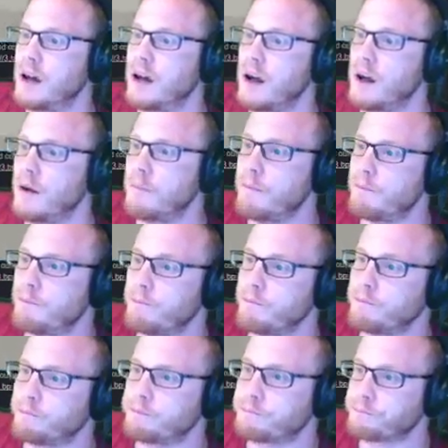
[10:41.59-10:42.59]

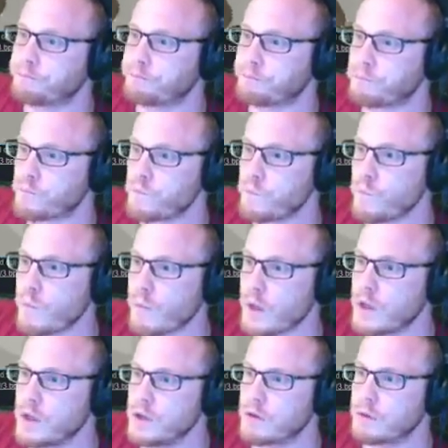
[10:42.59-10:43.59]

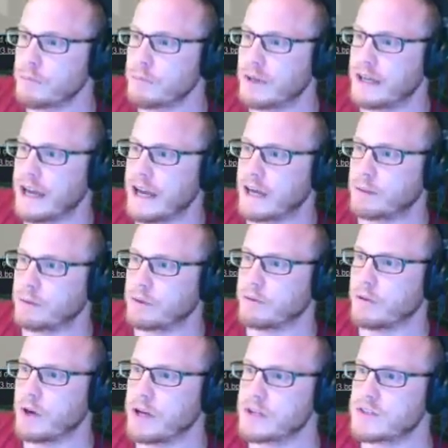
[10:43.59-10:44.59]
You can make hackable
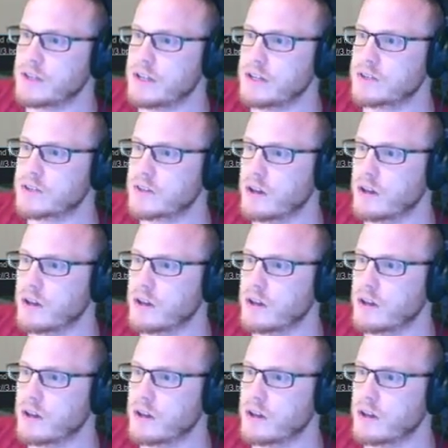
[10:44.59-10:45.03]
devices,